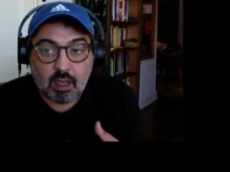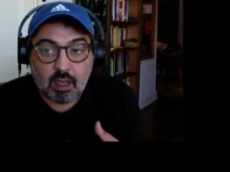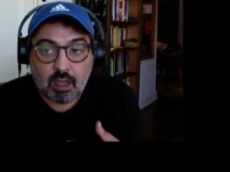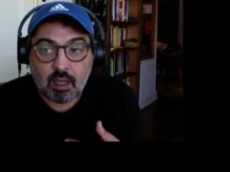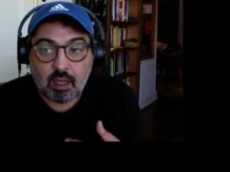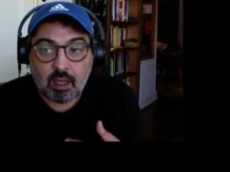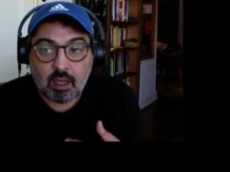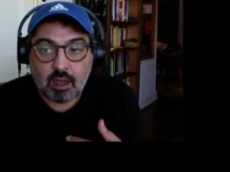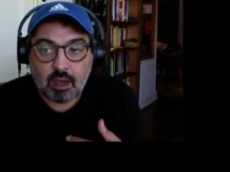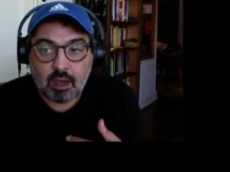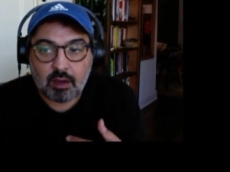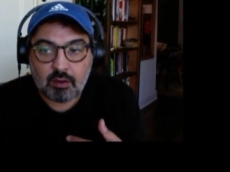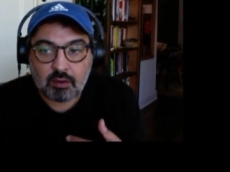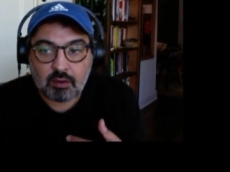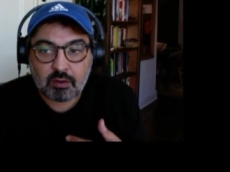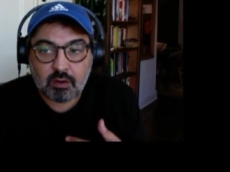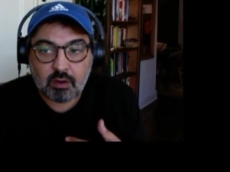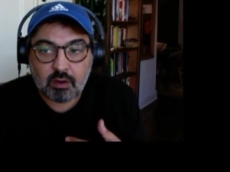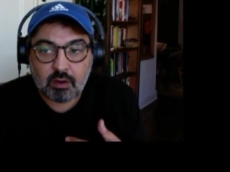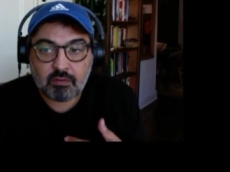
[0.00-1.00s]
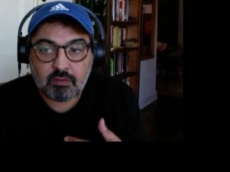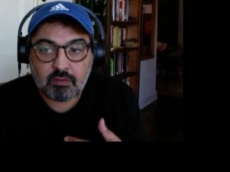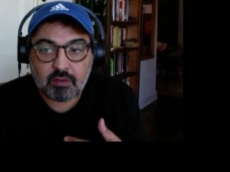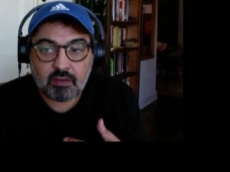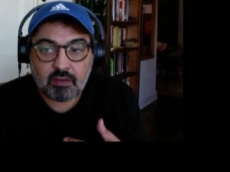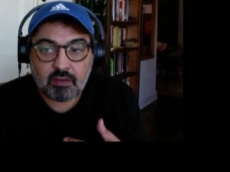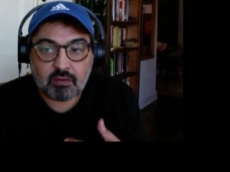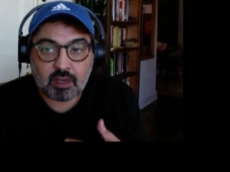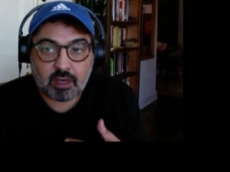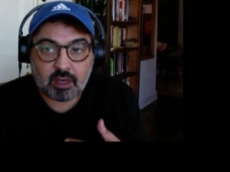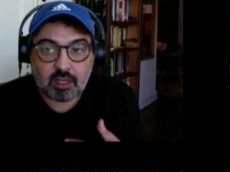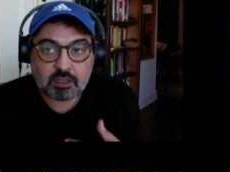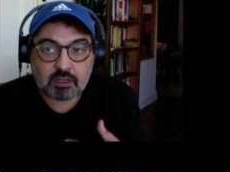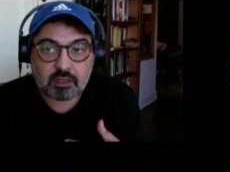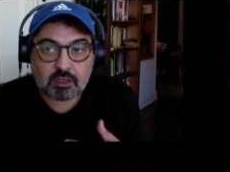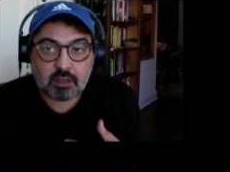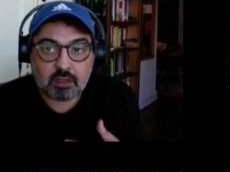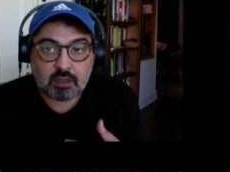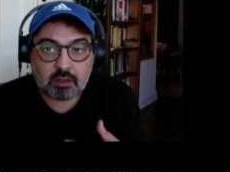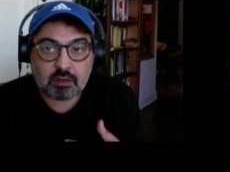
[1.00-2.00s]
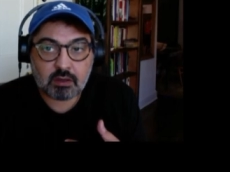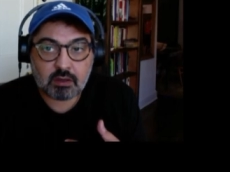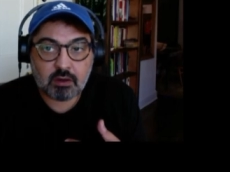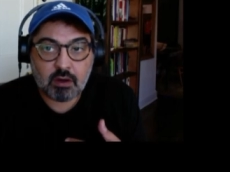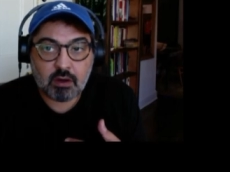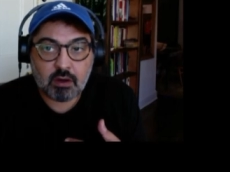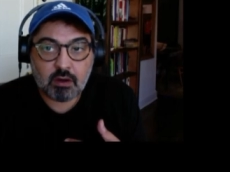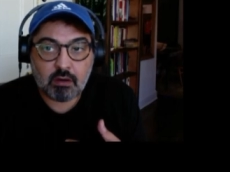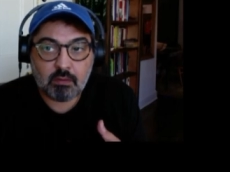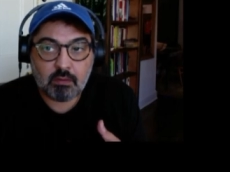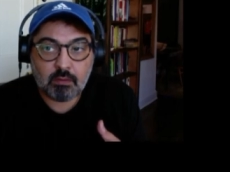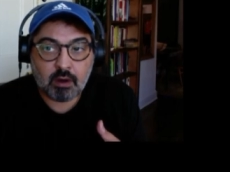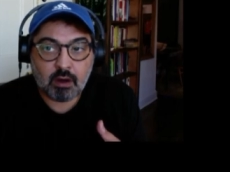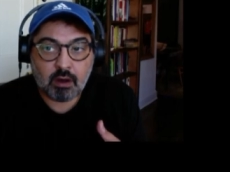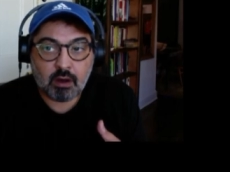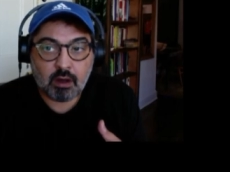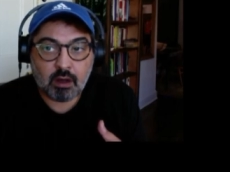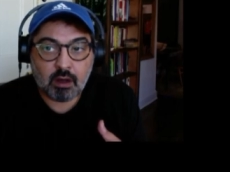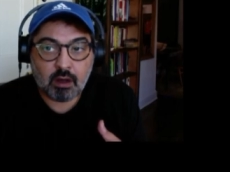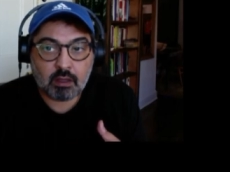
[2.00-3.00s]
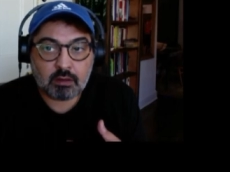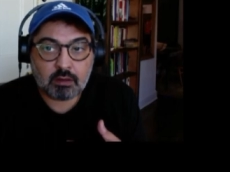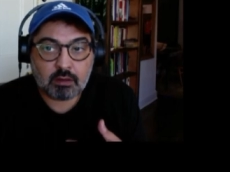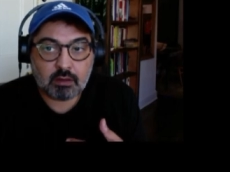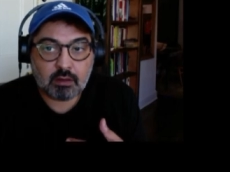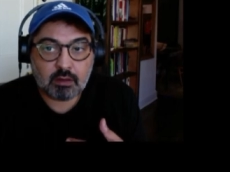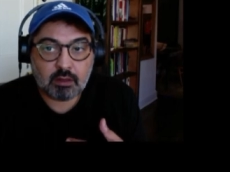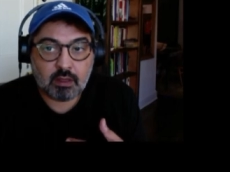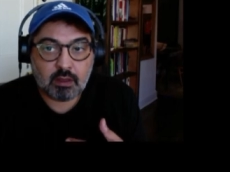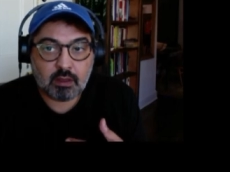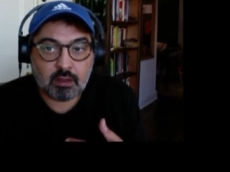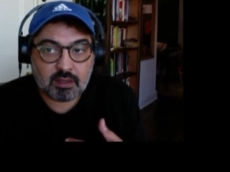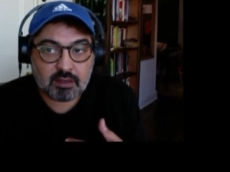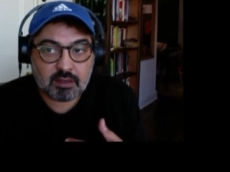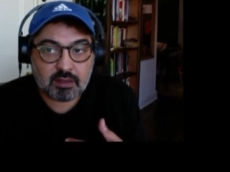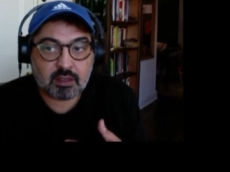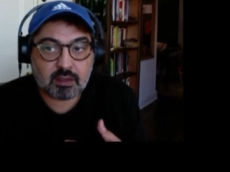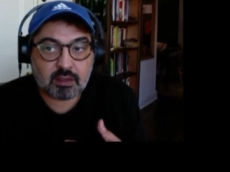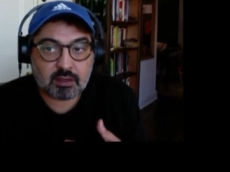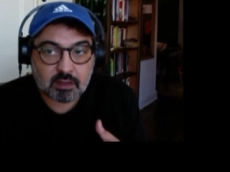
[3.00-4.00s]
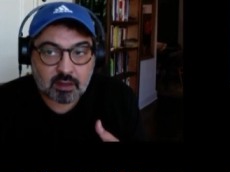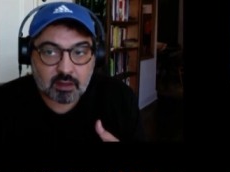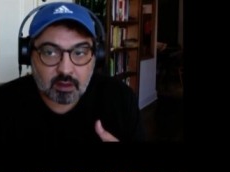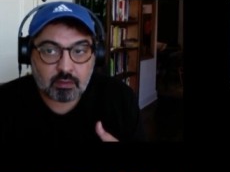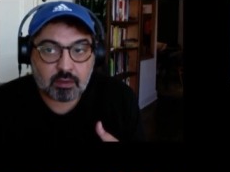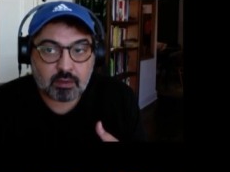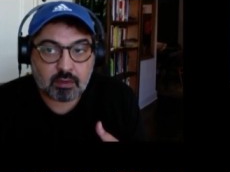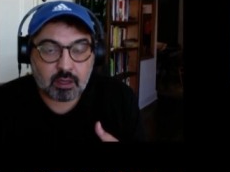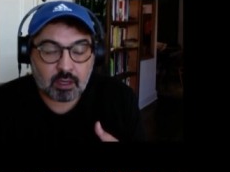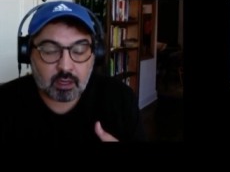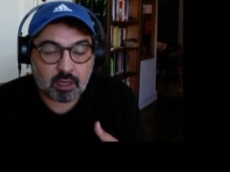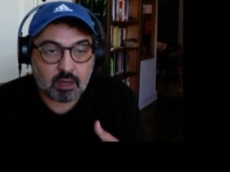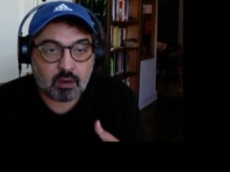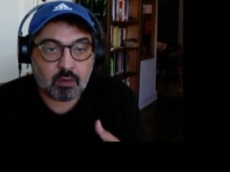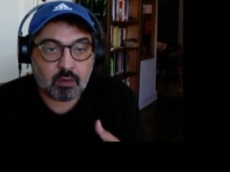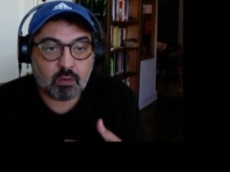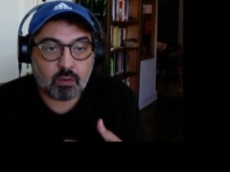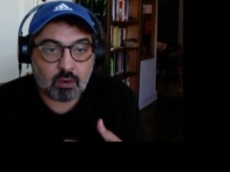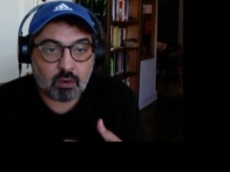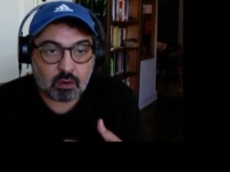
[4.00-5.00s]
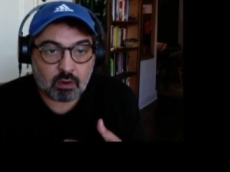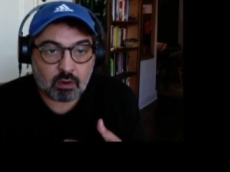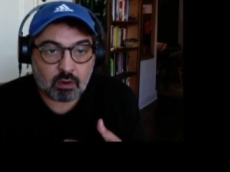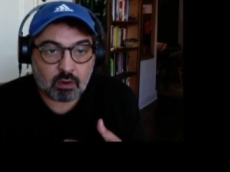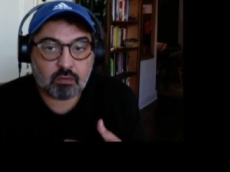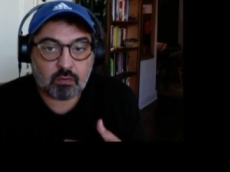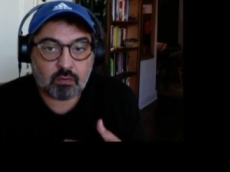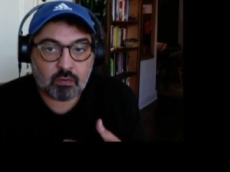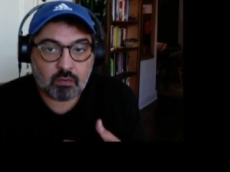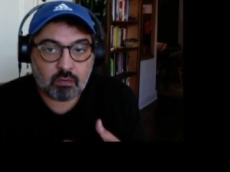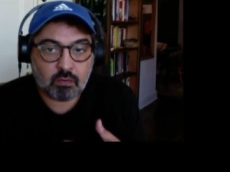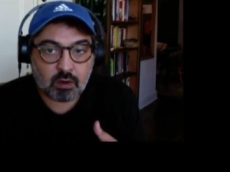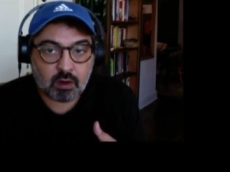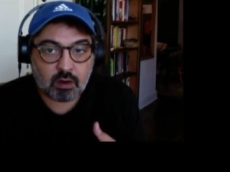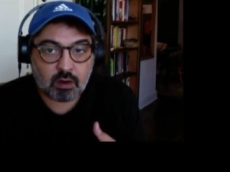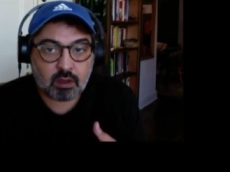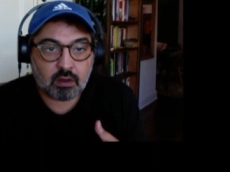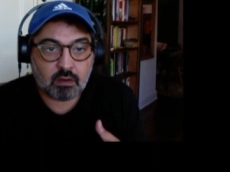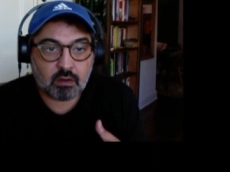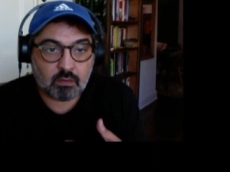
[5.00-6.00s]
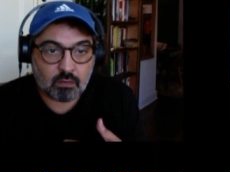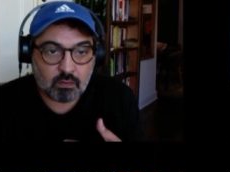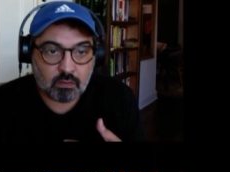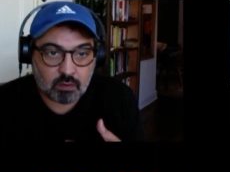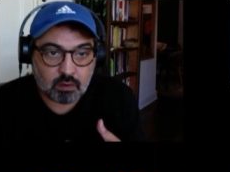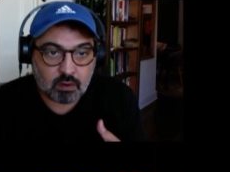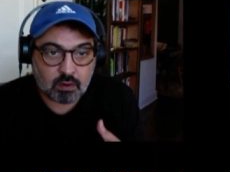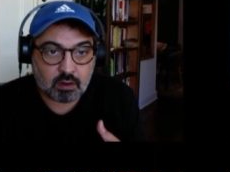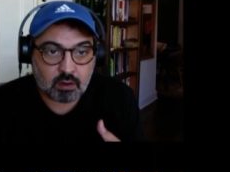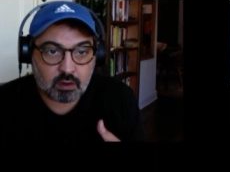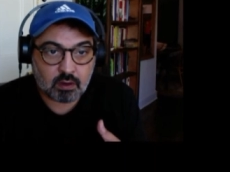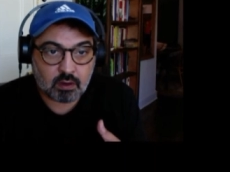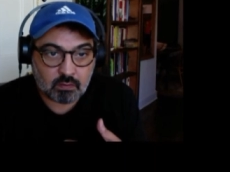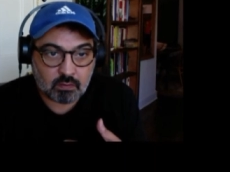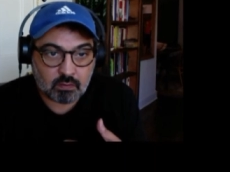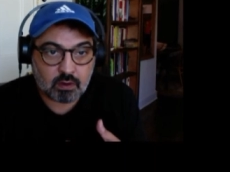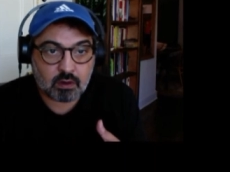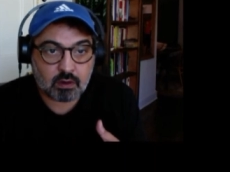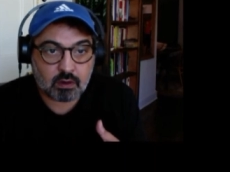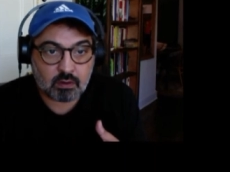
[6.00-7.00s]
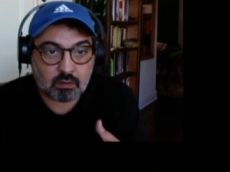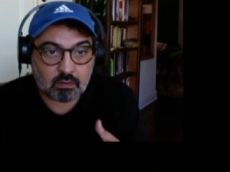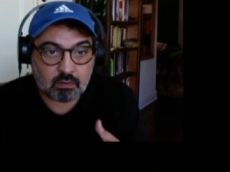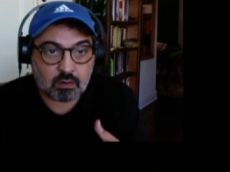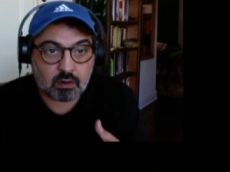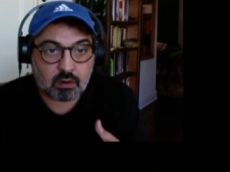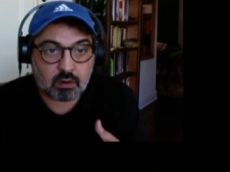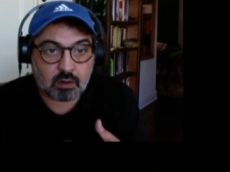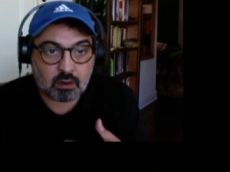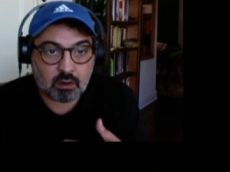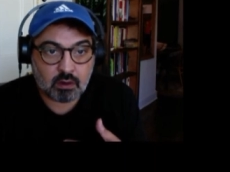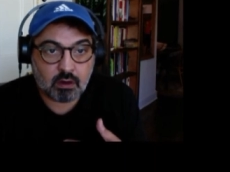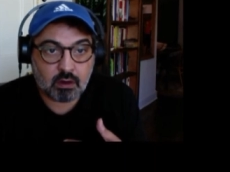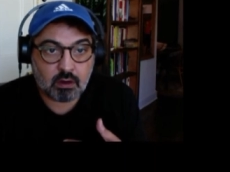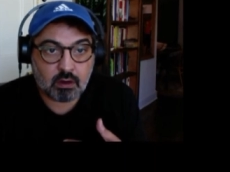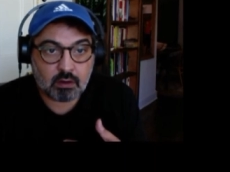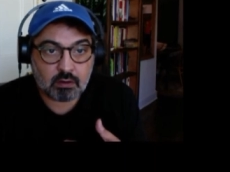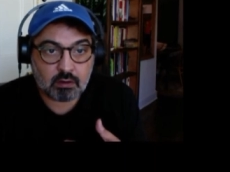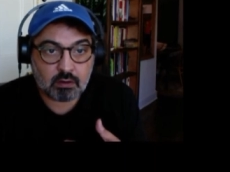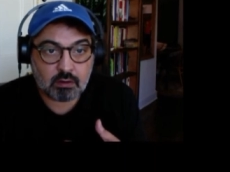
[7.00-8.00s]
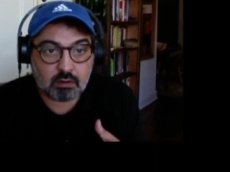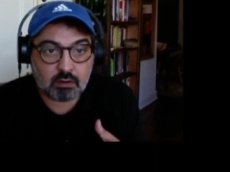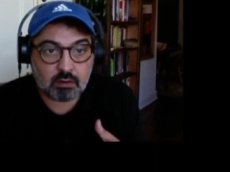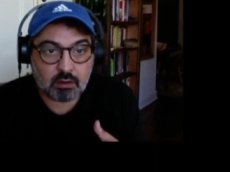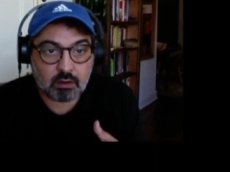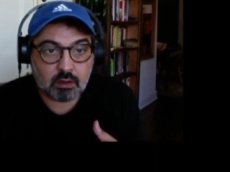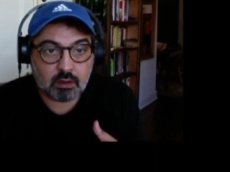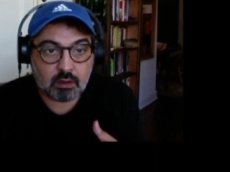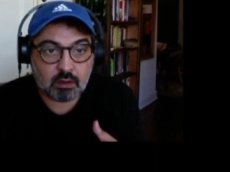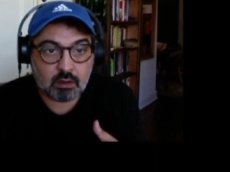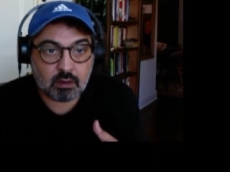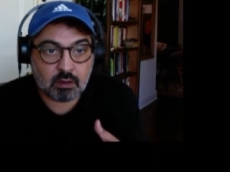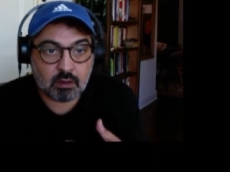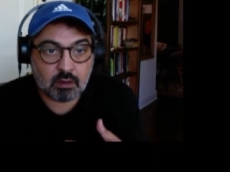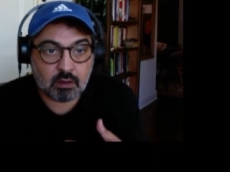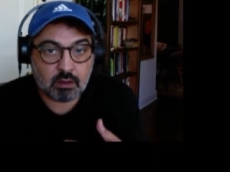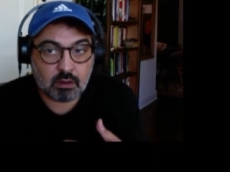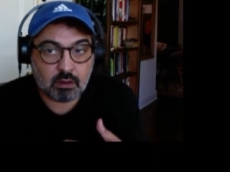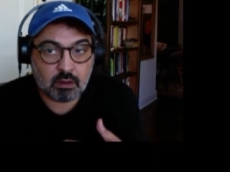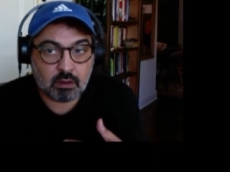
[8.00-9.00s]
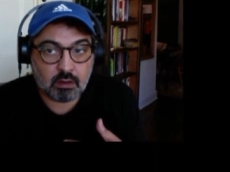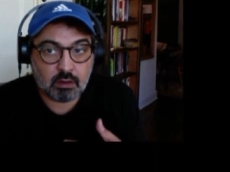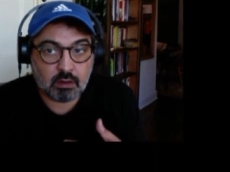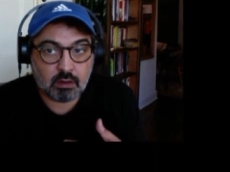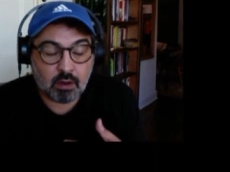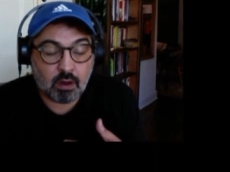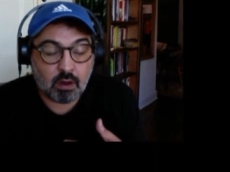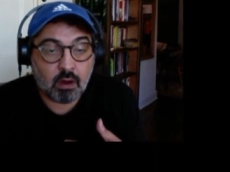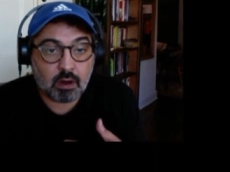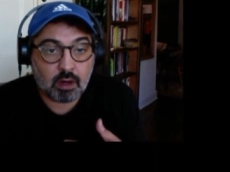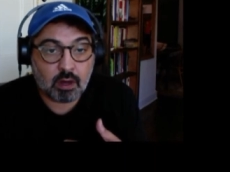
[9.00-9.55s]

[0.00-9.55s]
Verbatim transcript: Uh, I don't know if he finished this though, but this is something he worked very, very, very, very hard uh, uh, on